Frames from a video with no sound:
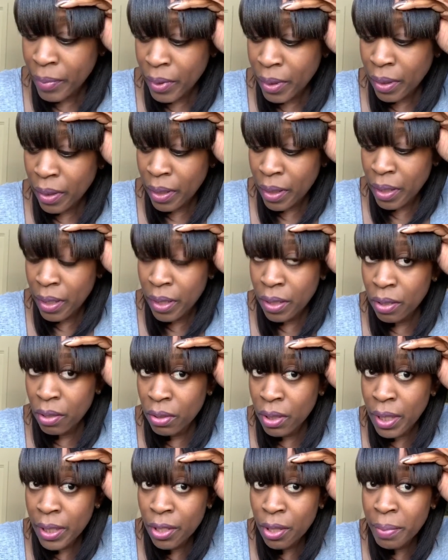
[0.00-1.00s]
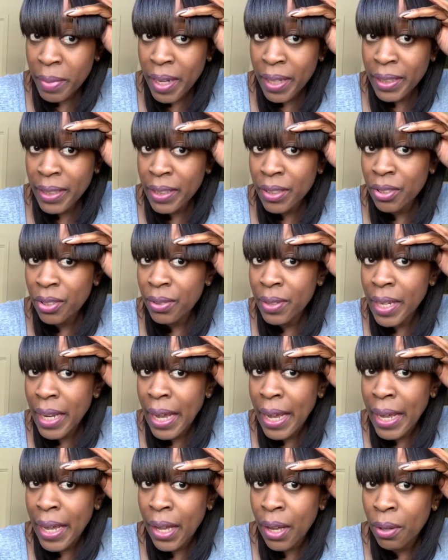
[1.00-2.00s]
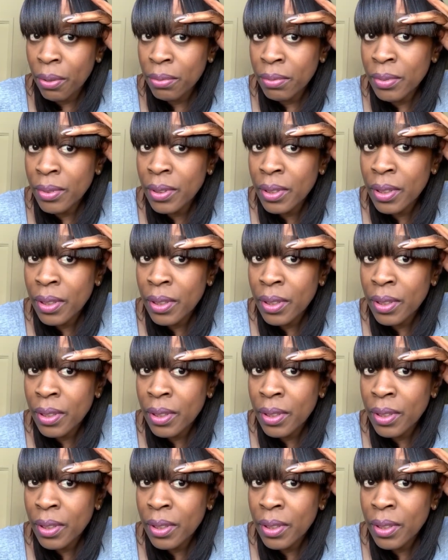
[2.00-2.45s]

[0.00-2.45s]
Don't let nobody get you down.